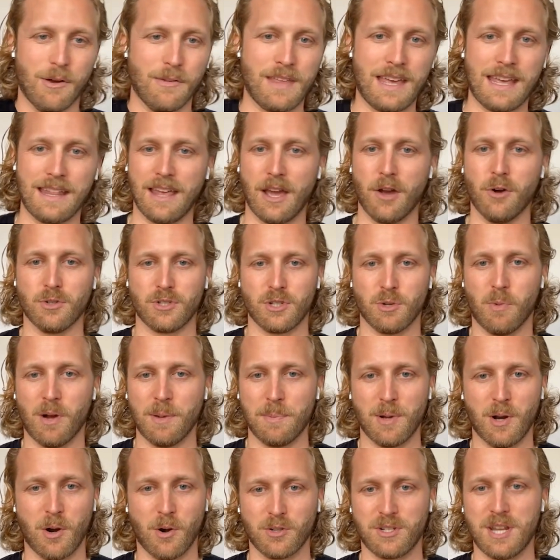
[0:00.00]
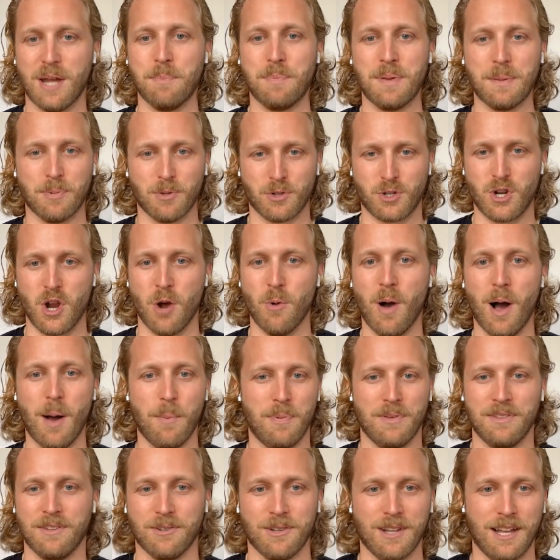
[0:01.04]
they host a webinar, 10 people show
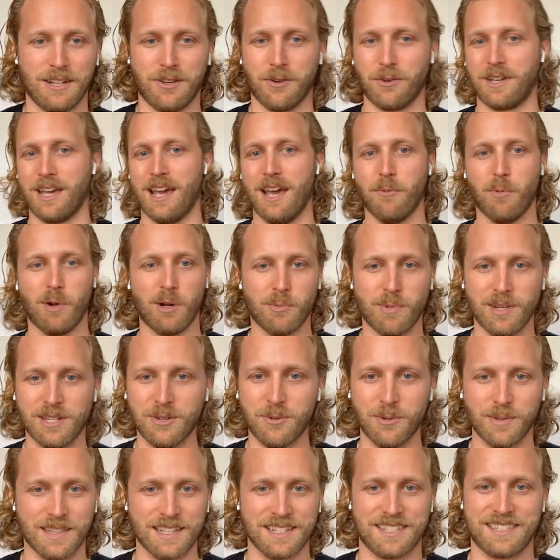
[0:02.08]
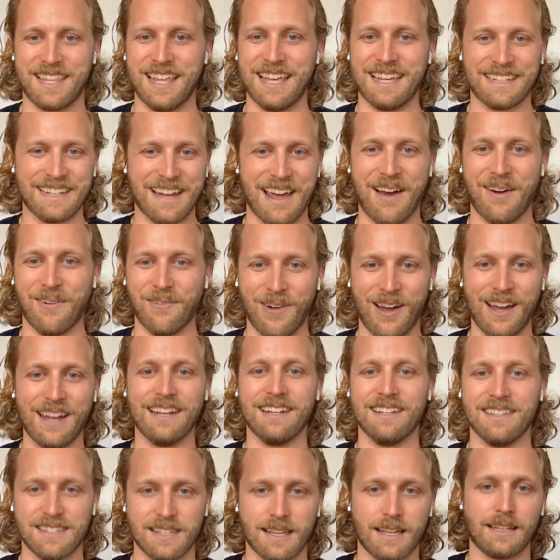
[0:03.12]
up and they're like, okay, what do we do with this thing now, right?
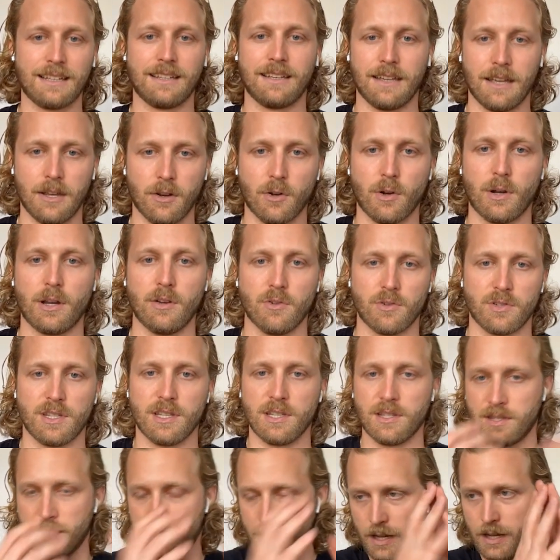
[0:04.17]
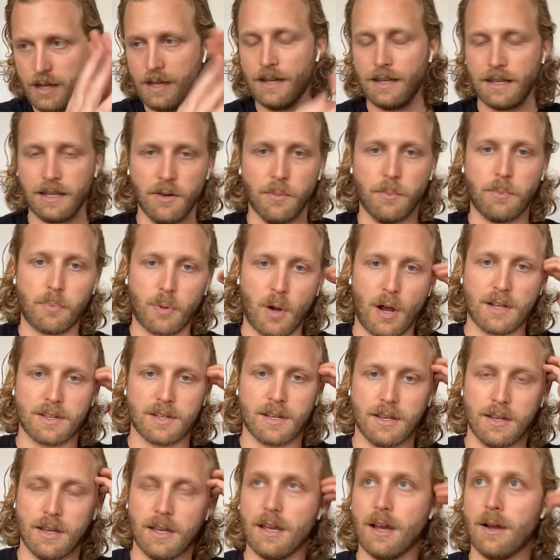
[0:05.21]
And it's like, here's this,
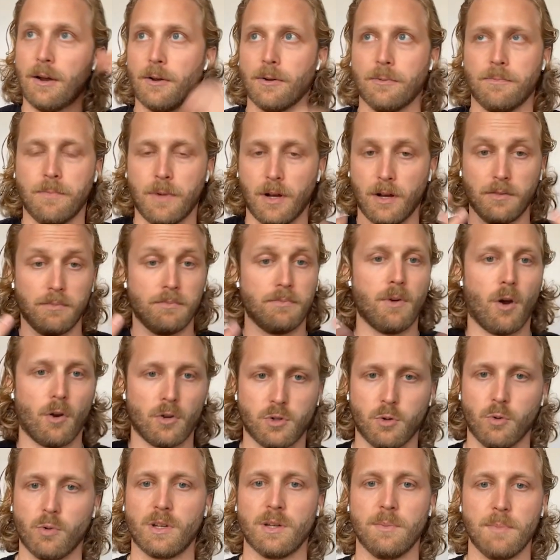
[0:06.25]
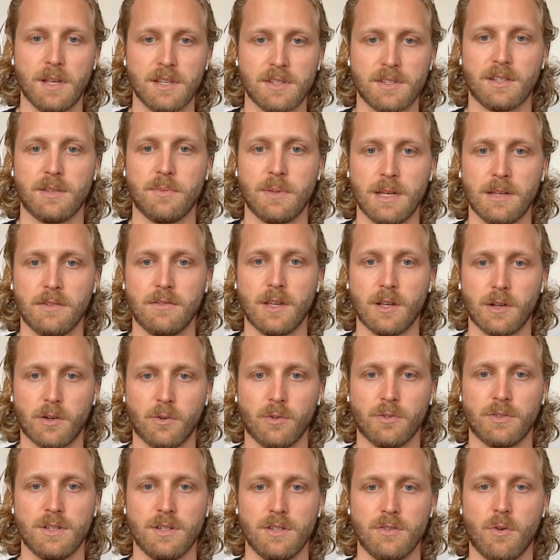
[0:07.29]
our tool can basically be a
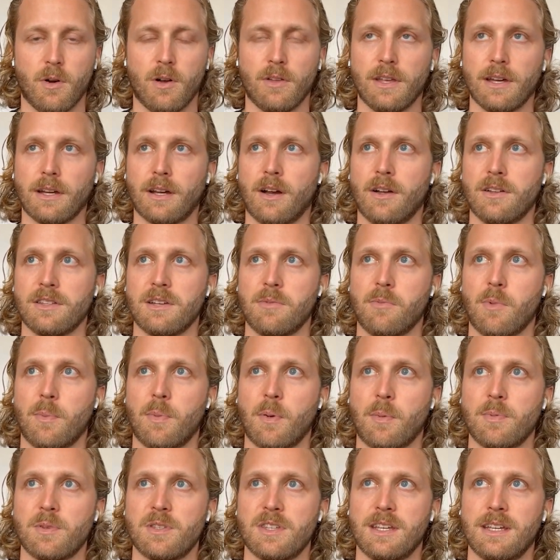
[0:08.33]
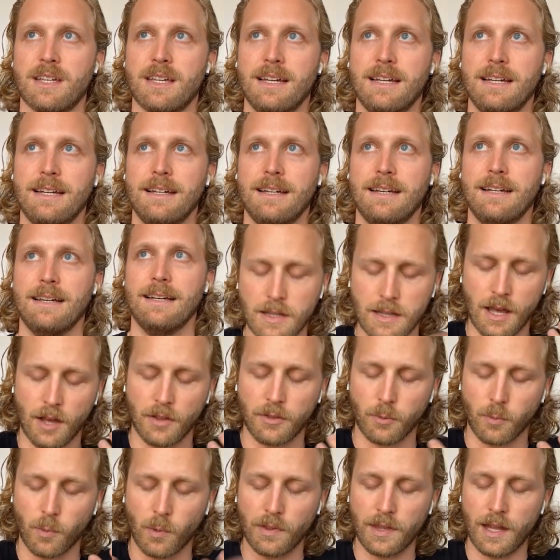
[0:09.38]
vehicle to do all that content repurposing. The
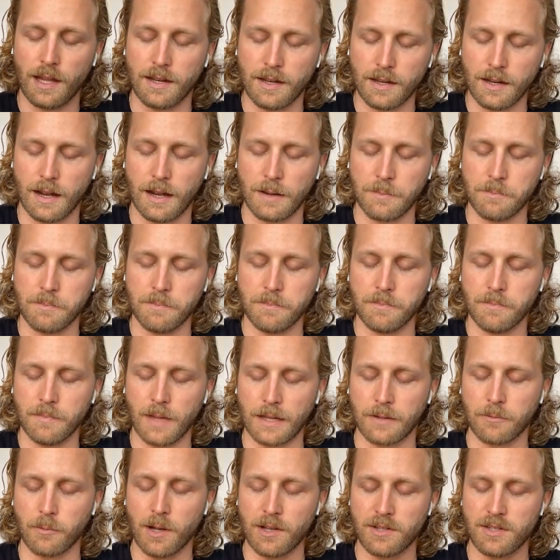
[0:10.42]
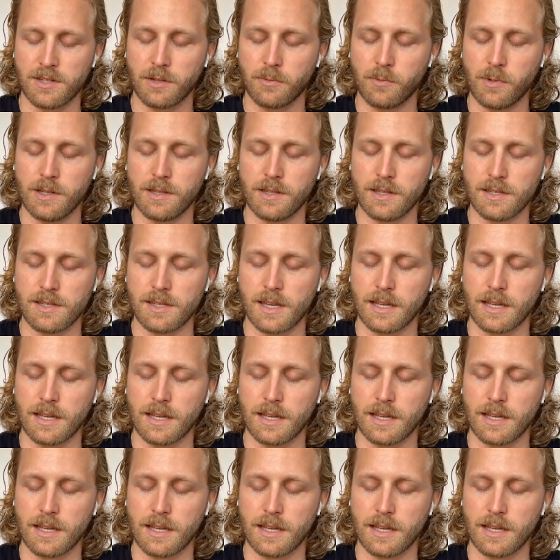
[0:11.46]
other one that I'm like wrestling with is